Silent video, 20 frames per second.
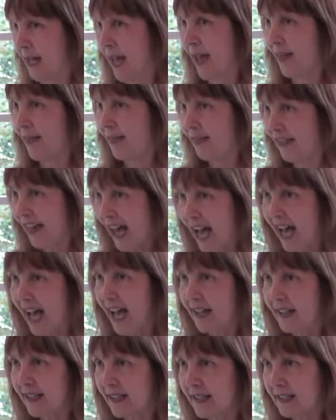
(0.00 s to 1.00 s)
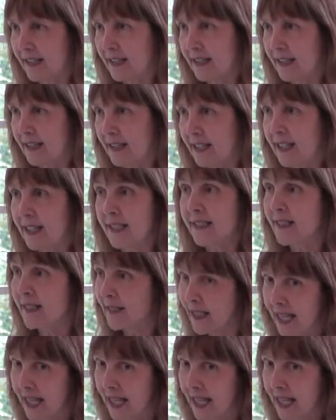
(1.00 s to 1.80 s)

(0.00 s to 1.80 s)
And that is the